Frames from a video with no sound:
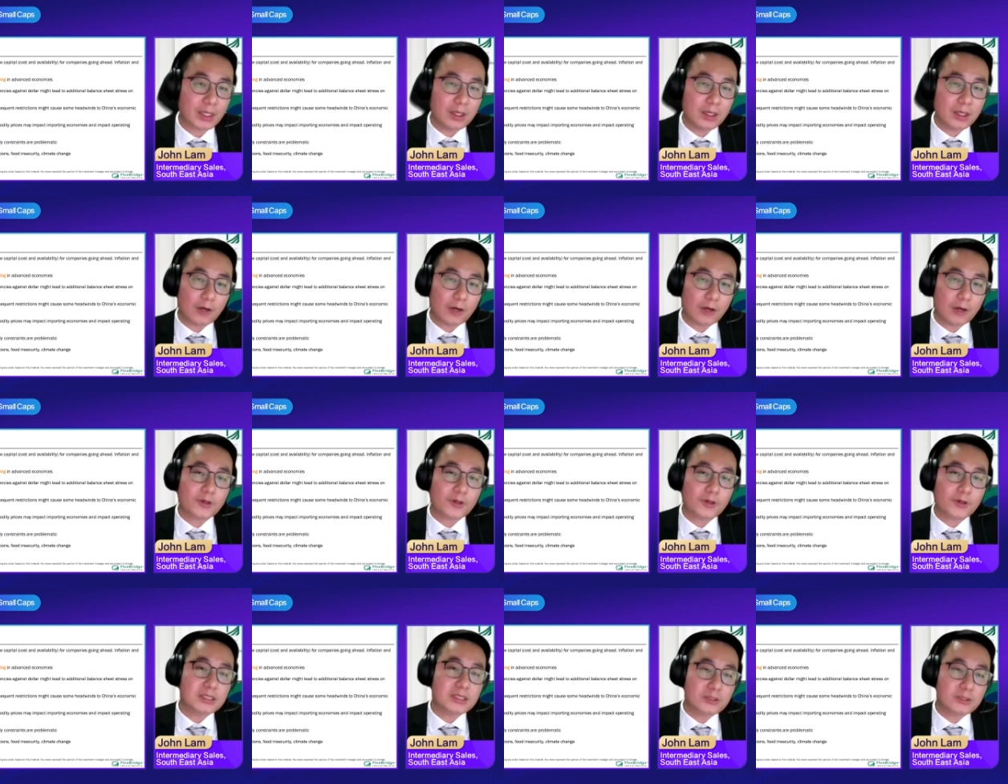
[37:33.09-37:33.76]
Of
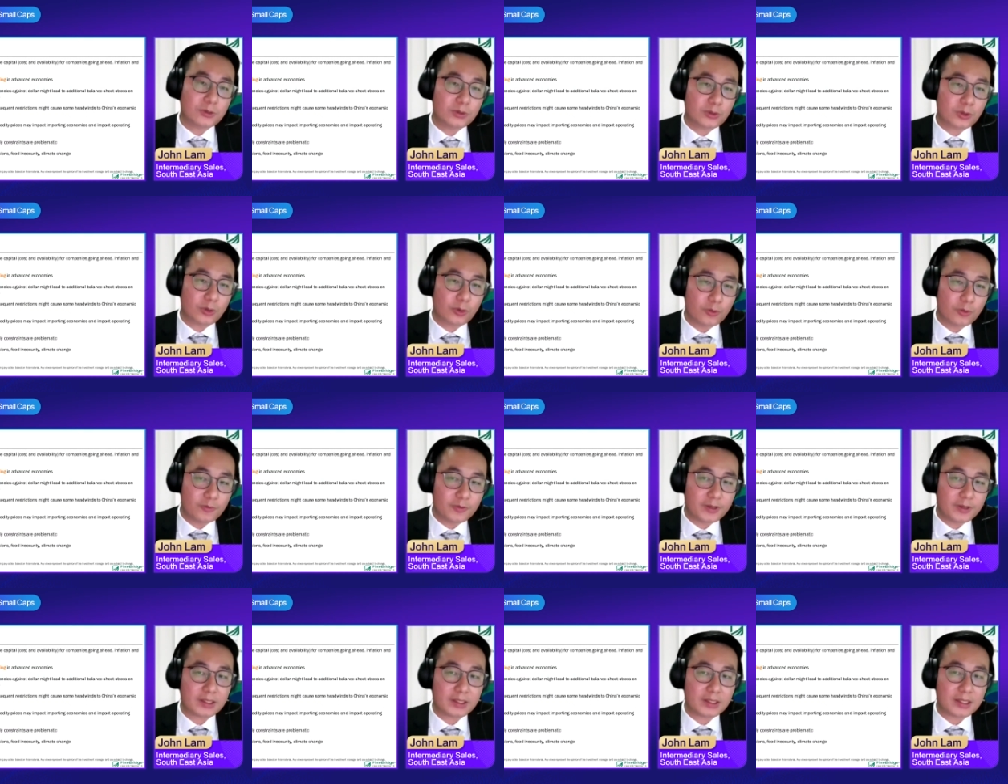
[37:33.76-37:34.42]
course, zero
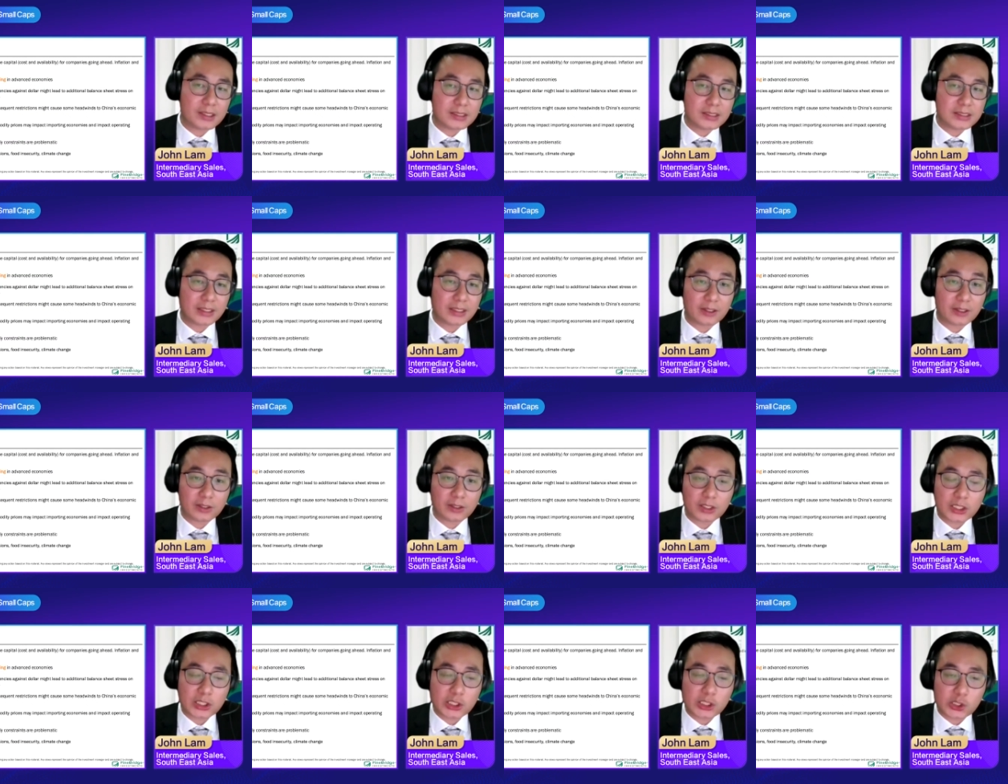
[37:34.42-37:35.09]
COVID is another
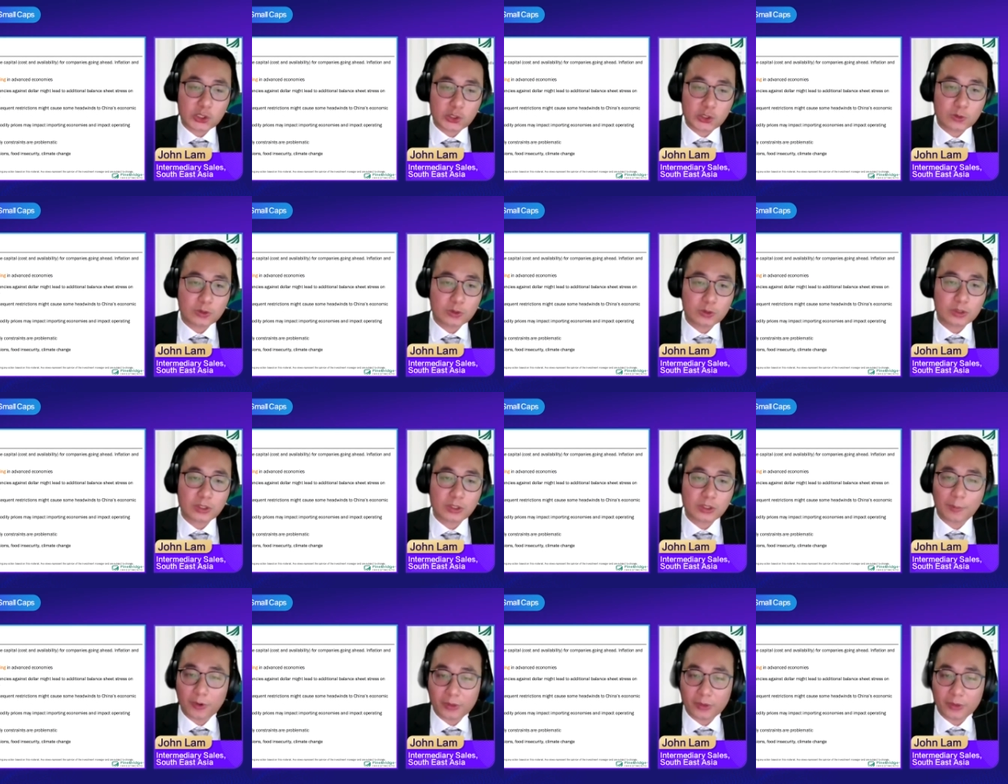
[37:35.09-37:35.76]
issue,
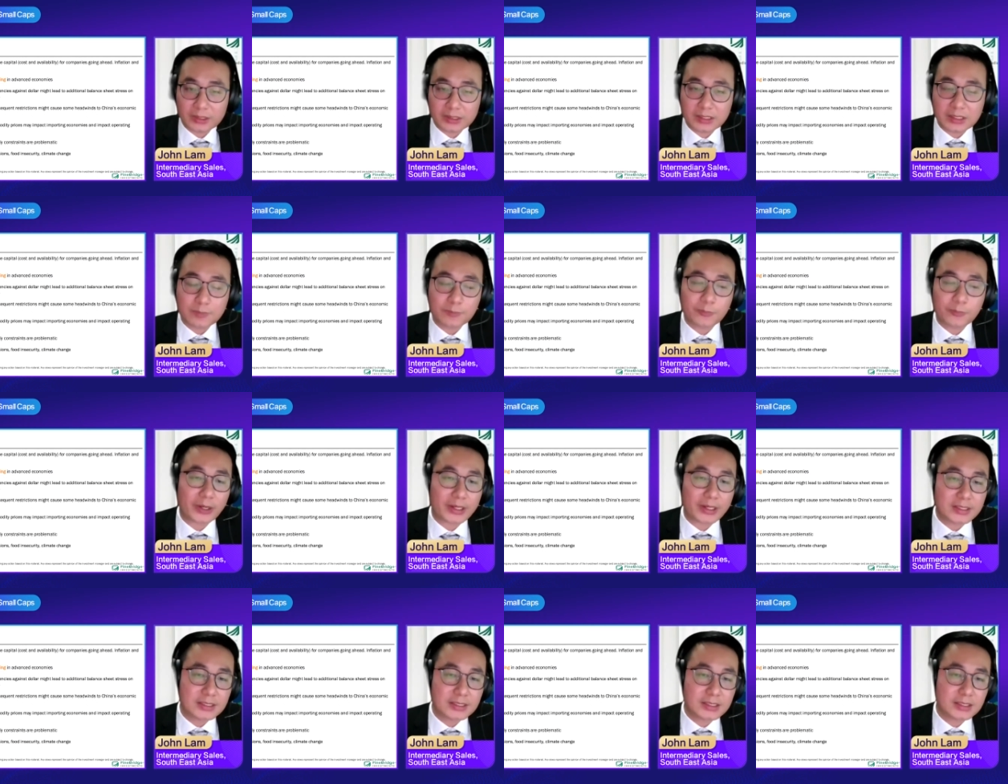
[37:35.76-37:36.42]
commodity
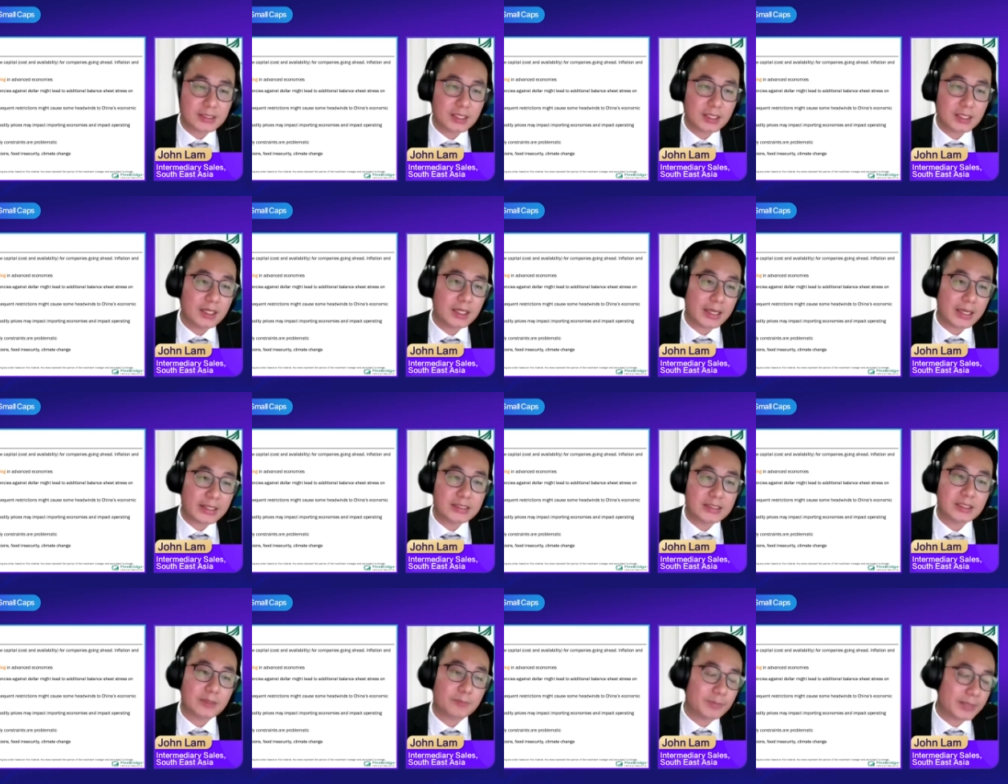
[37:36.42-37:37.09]
prices
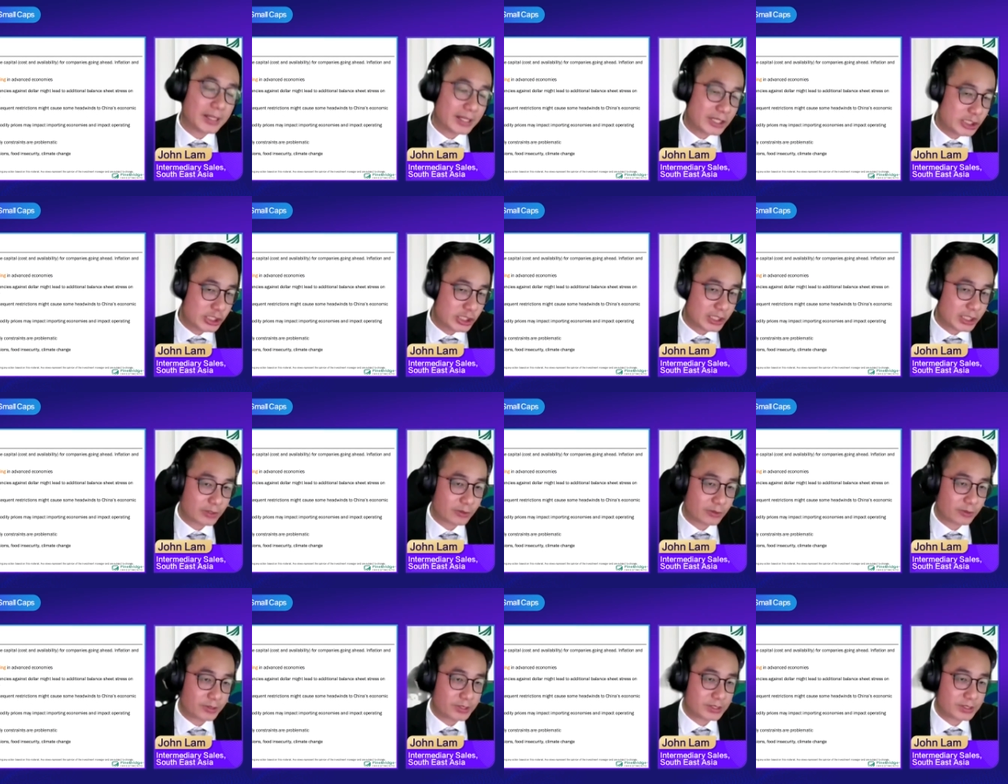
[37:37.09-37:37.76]
and supply chain
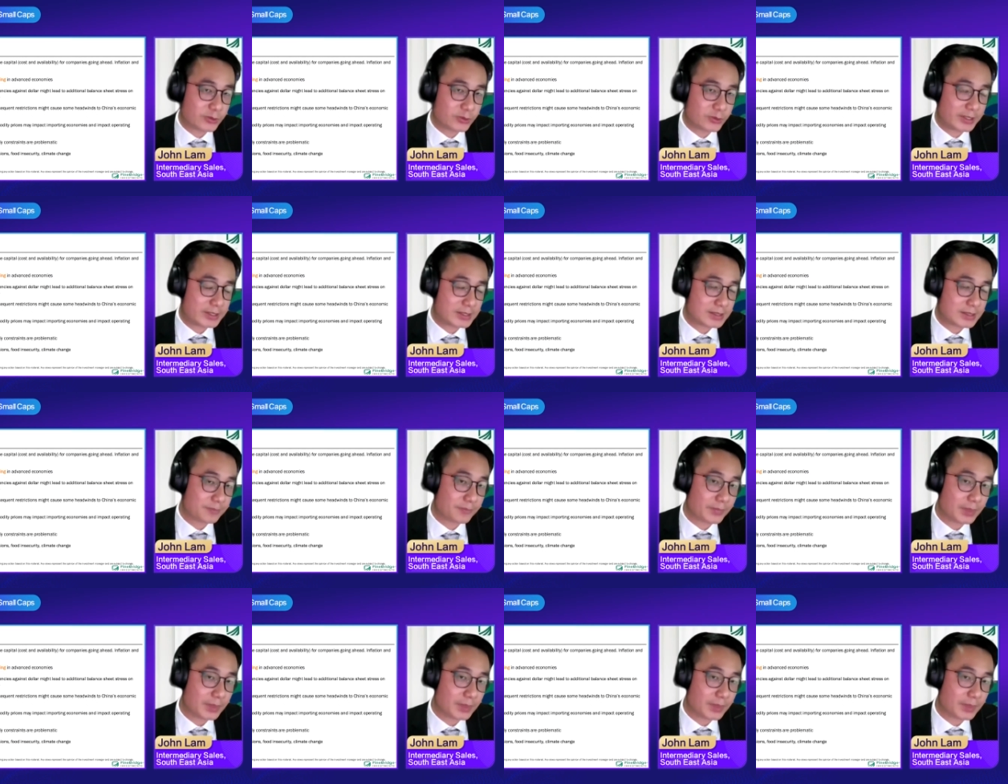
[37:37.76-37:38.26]
constraints.